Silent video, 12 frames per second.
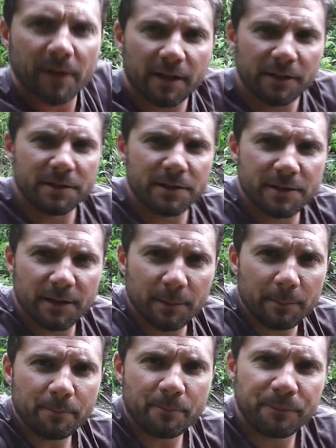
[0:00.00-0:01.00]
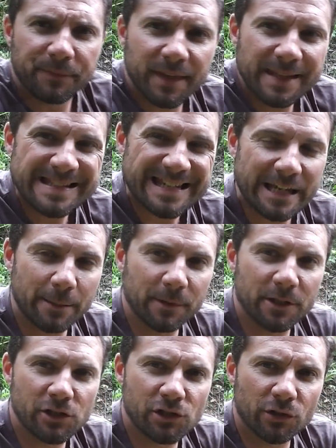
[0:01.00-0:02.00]
Hey, this is Tim. Today I'm
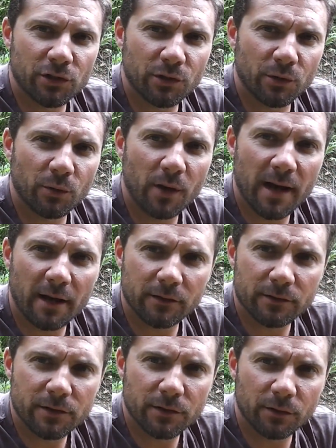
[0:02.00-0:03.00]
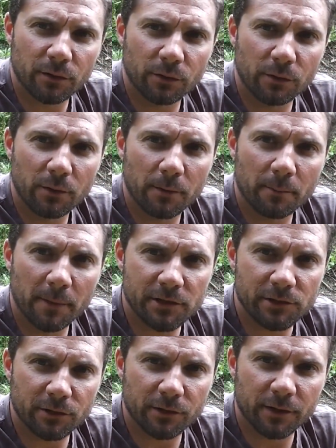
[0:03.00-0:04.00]
going to show you how to
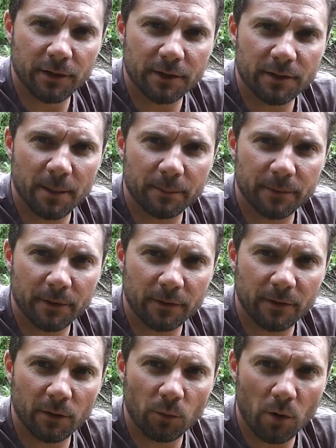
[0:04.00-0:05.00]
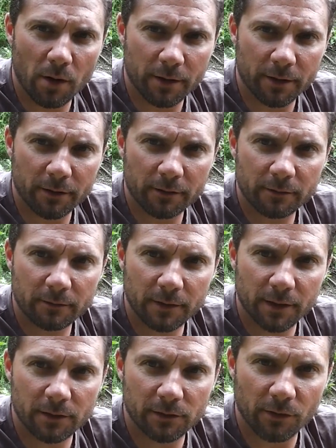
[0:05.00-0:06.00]
measure the depth of the water
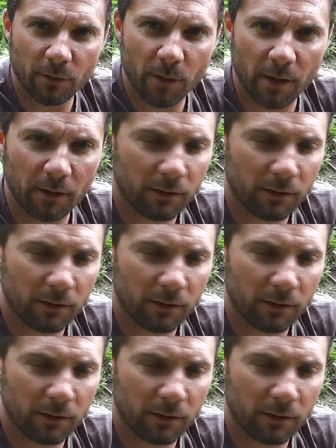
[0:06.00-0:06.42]
in your well.